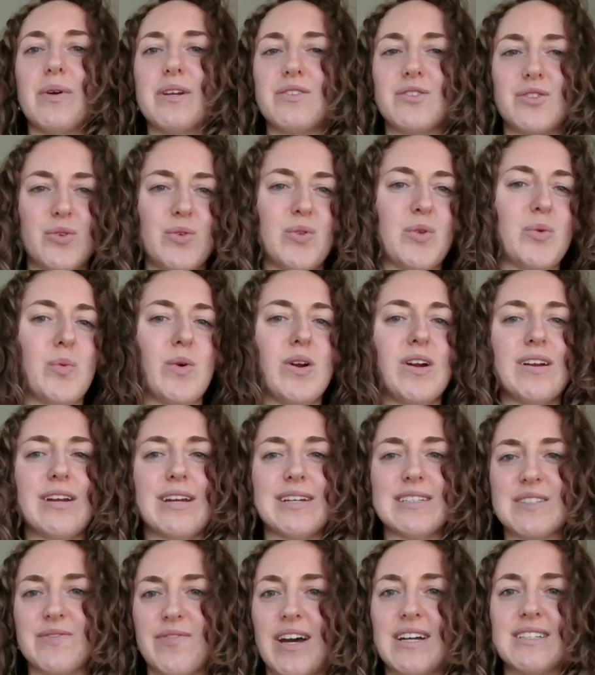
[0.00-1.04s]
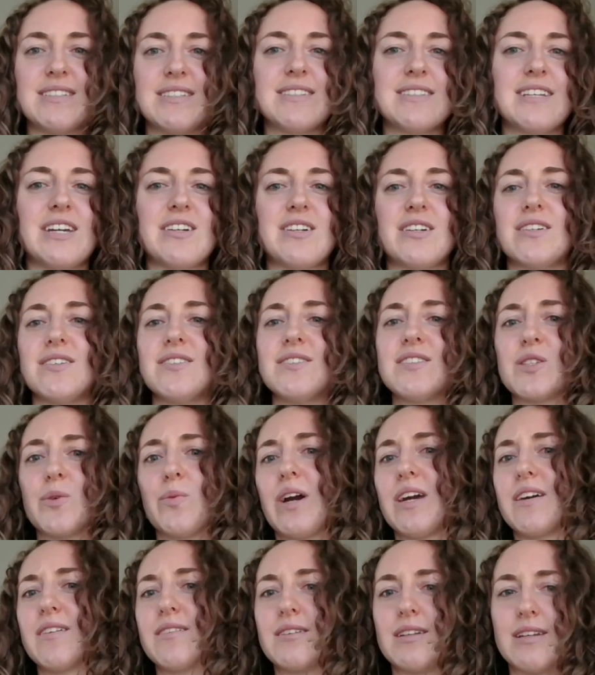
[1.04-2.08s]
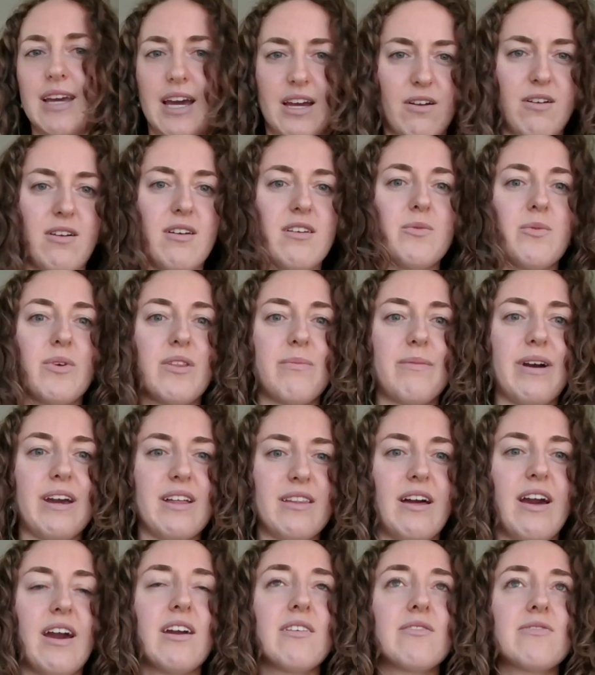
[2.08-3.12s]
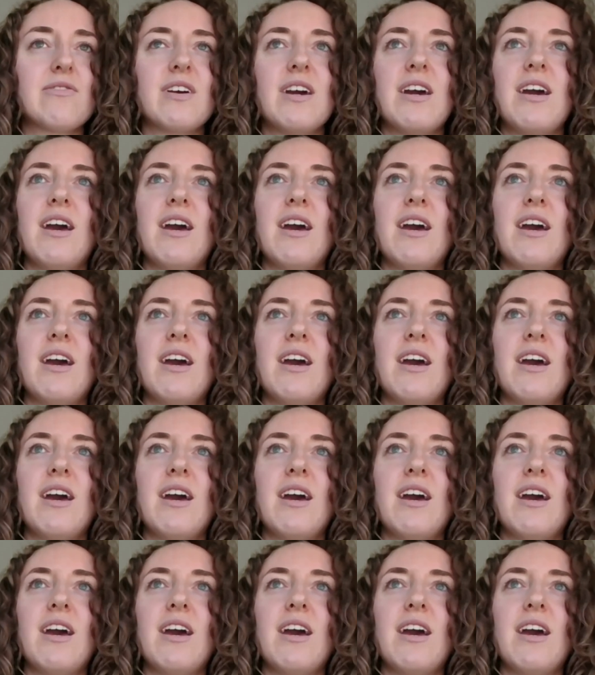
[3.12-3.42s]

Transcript: and do the work as fast as I could so I could get on with my life.